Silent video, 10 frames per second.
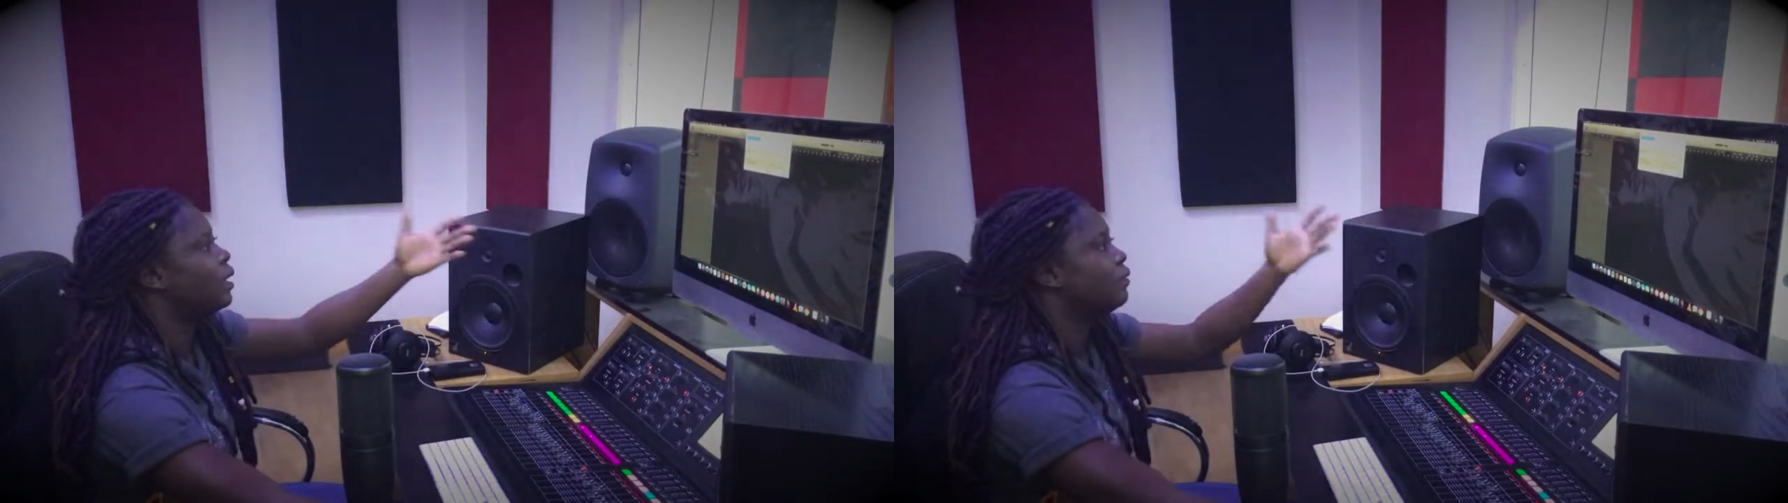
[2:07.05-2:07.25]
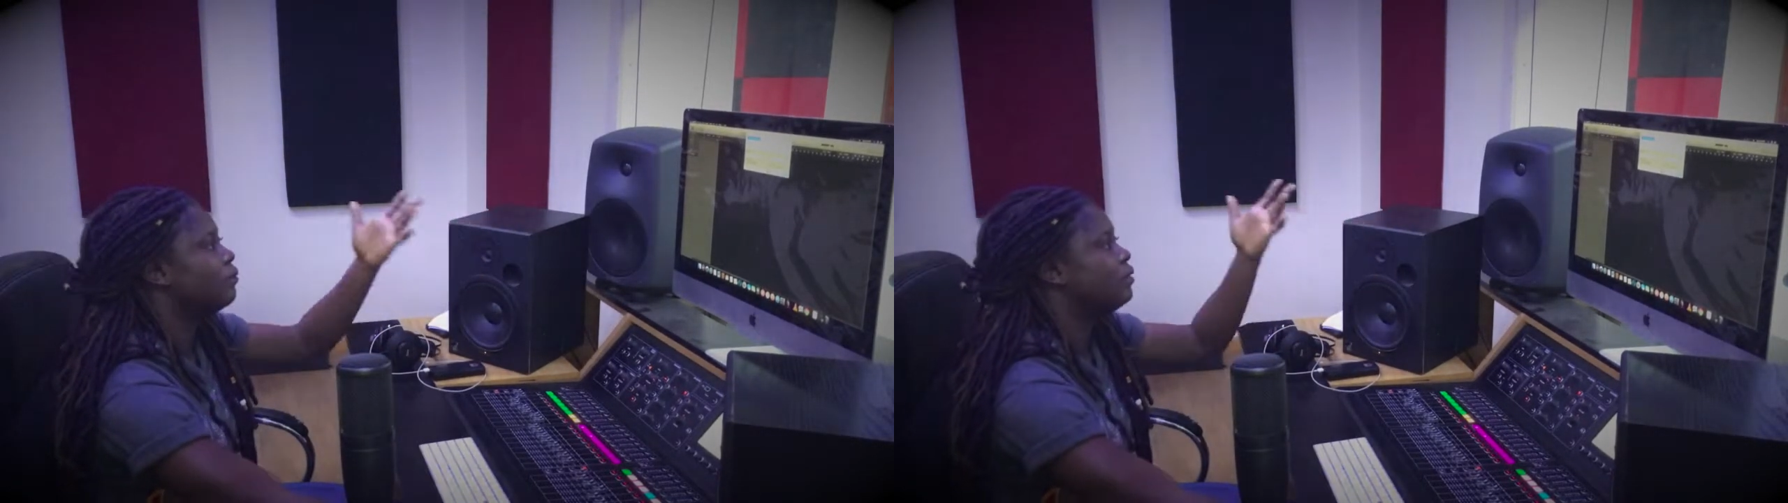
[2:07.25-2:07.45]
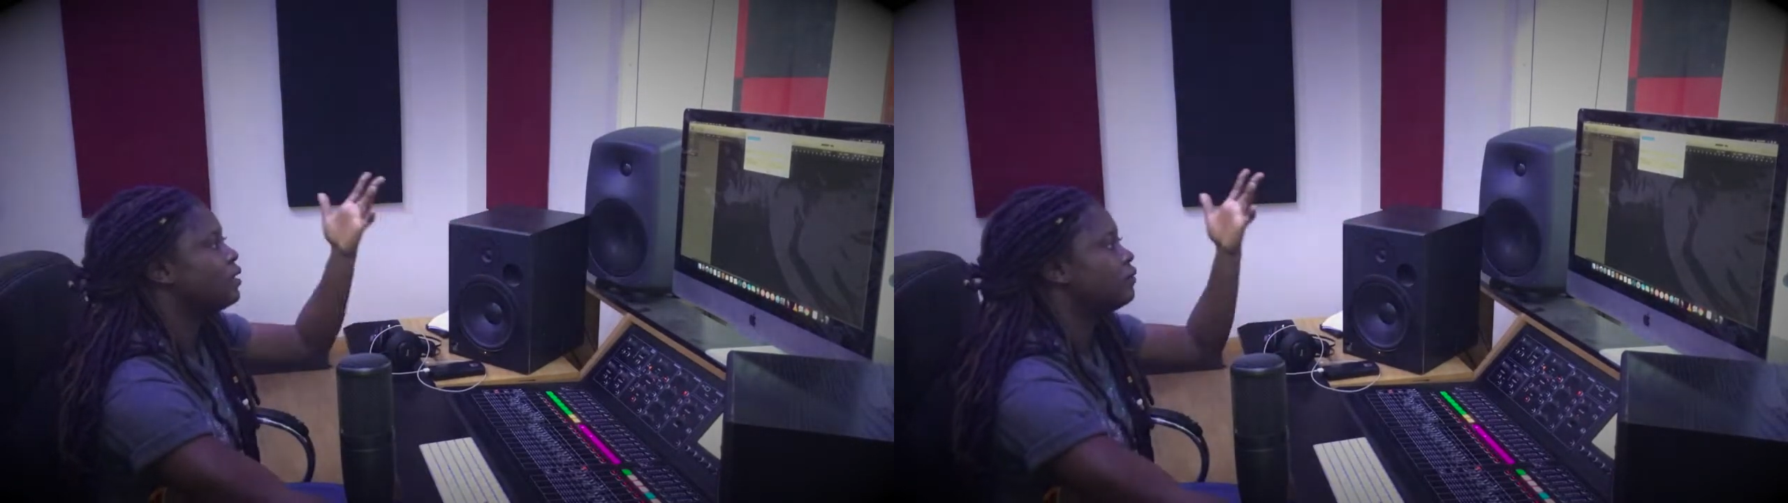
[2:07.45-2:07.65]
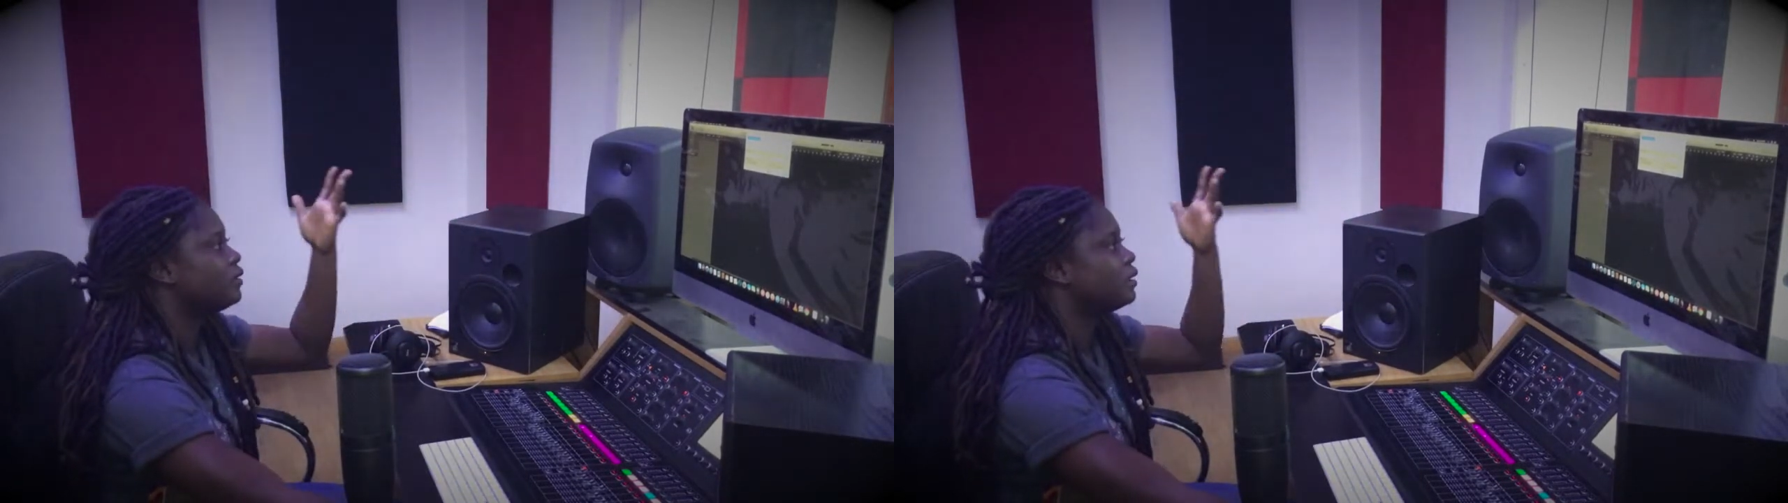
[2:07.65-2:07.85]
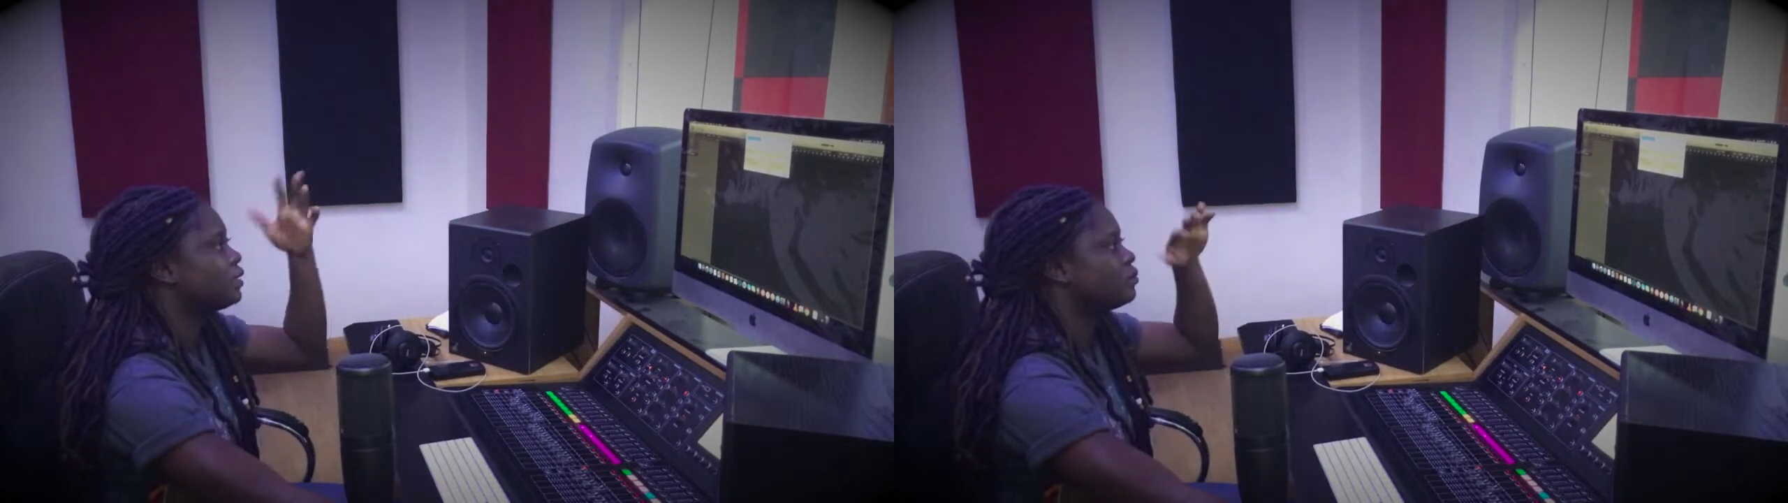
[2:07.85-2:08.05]
I
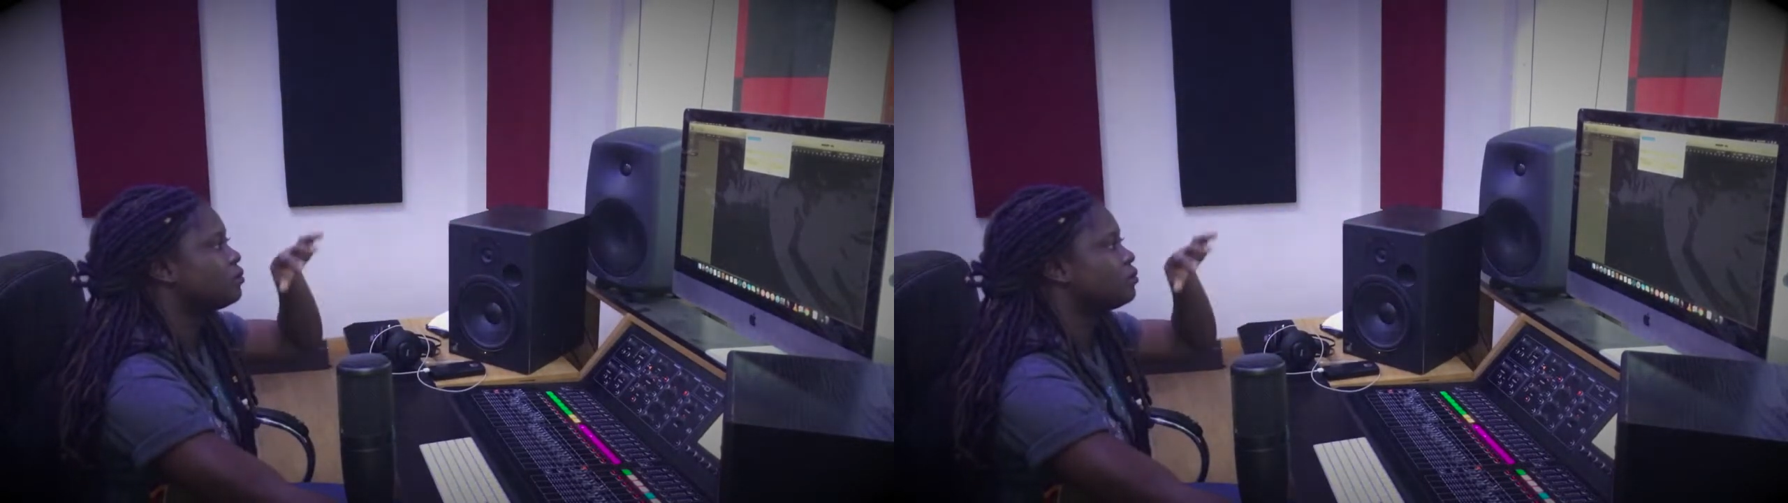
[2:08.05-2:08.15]
definitely